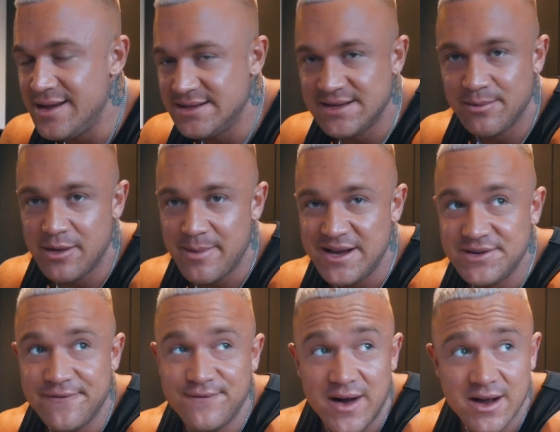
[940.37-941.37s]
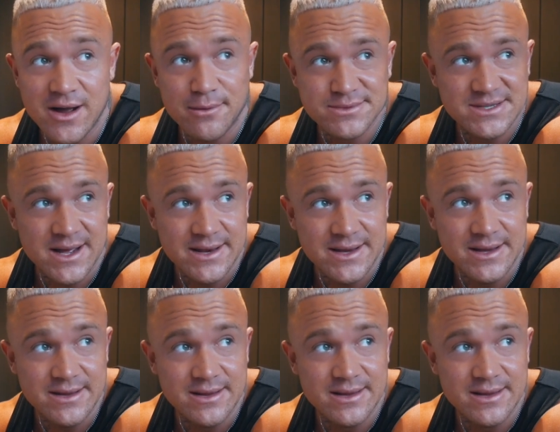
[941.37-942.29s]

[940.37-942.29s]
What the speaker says: some of the major fuck-ups I did